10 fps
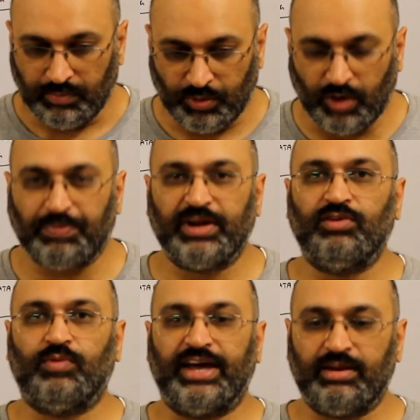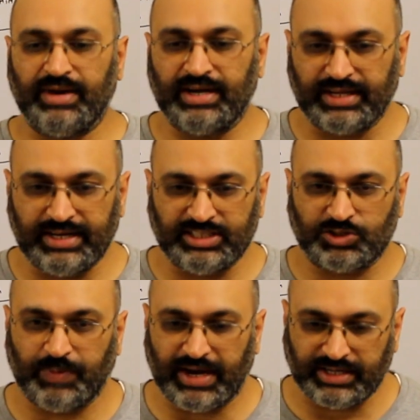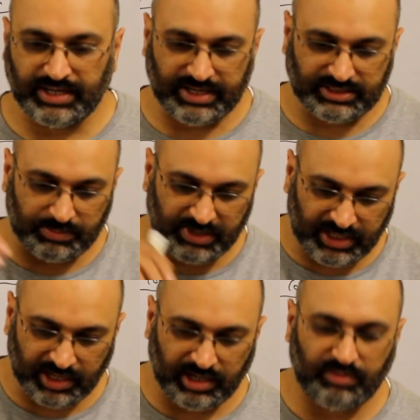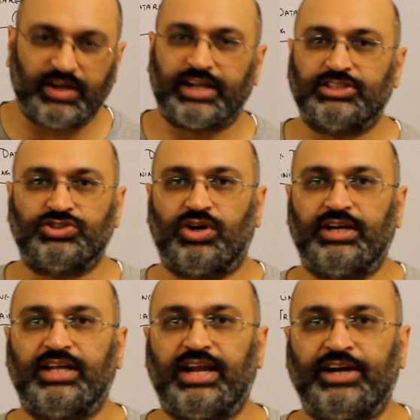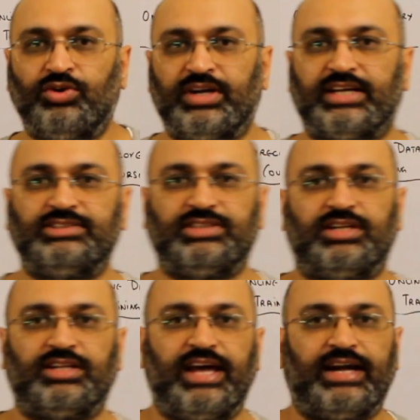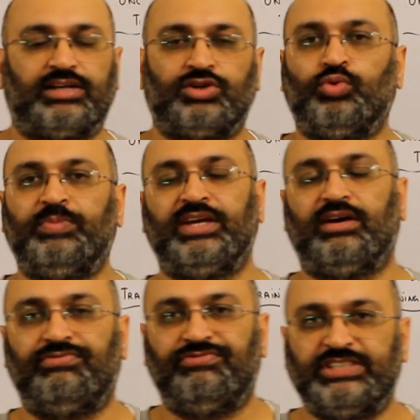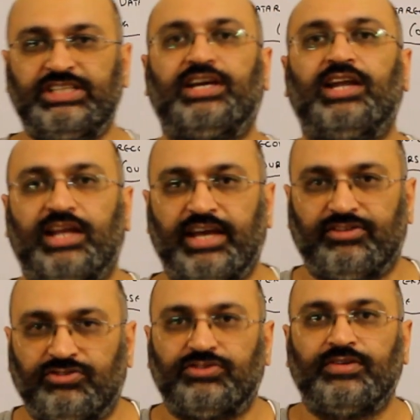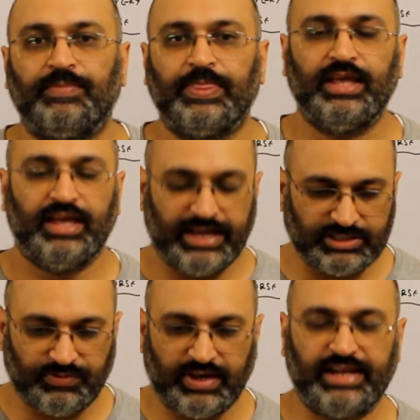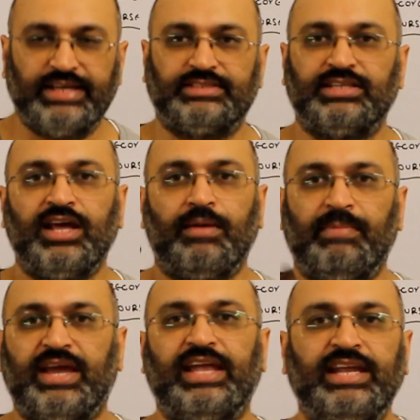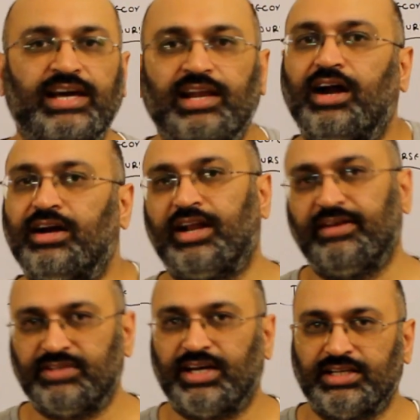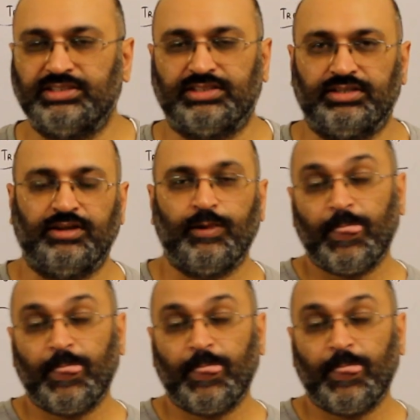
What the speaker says: proper environment and inspected and some internal work is not done, I don't consider that to be a physical case as far as mechanical hard drives are concerned.